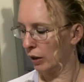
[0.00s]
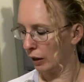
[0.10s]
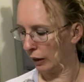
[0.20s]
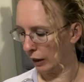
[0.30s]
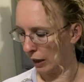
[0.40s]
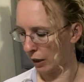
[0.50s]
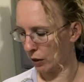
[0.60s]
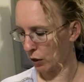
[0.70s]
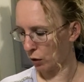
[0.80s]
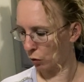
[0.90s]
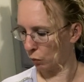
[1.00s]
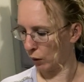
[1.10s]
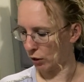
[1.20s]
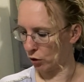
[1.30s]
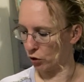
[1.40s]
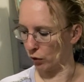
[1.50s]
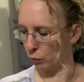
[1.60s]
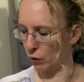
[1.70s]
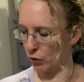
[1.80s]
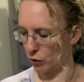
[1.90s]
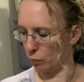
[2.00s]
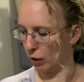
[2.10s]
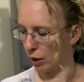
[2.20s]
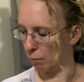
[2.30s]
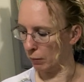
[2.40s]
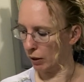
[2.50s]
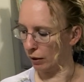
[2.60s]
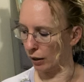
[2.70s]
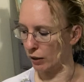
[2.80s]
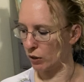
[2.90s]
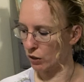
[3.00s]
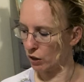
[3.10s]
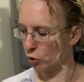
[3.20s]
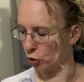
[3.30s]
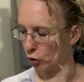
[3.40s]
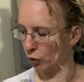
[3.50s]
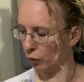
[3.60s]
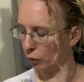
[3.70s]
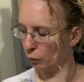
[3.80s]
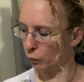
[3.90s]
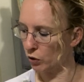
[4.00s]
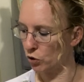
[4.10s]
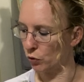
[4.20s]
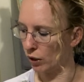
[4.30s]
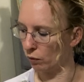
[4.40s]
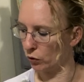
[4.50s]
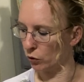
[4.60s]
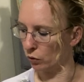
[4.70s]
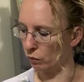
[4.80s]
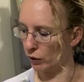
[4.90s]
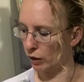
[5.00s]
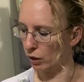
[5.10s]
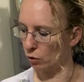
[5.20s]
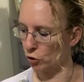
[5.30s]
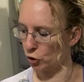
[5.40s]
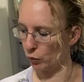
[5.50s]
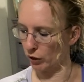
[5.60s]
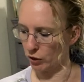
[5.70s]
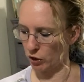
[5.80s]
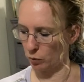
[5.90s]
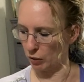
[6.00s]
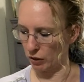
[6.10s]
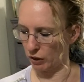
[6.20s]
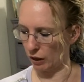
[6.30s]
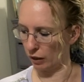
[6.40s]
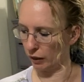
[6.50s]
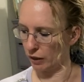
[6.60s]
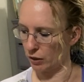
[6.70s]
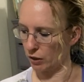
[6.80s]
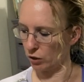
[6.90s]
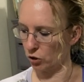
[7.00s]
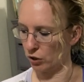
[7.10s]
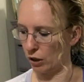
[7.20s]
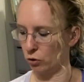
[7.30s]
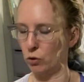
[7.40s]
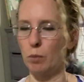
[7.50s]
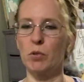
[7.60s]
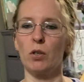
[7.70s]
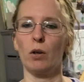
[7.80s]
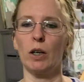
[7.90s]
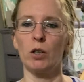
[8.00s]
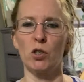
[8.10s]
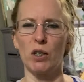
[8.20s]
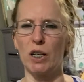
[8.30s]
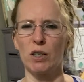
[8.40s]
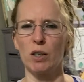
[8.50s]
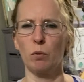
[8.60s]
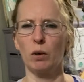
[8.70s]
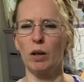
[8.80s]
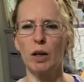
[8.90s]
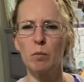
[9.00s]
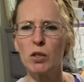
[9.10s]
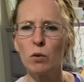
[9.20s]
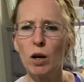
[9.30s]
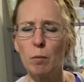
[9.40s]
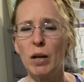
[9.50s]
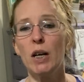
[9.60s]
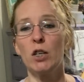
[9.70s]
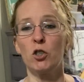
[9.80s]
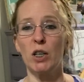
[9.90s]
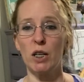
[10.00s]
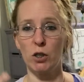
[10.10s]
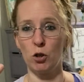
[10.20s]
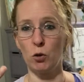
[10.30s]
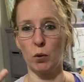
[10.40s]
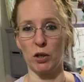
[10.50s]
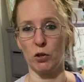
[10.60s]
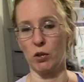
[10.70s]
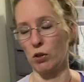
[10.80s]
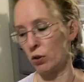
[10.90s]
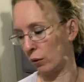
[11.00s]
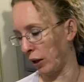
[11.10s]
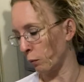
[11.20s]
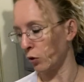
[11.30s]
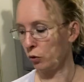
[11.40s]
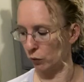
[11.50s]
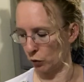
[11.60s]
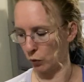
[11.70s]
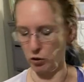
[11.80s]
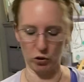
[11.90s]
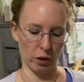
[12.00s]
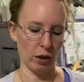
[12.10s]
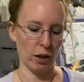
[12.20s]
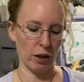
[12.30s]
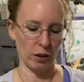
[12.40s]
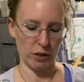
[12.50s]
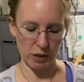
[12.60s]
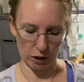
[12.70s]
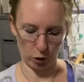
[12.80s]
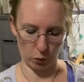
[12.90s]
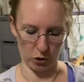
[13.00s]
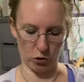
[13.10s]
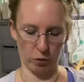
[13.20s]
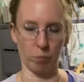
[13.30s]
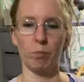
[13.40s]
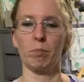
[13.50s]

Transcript: Last question was by Midnight Stitcher. Would you ever do a video showing speciality stitches how to? I'm sorry, I just asked that one. I'm so dumb. She had two questions. So that was her first question. The second question,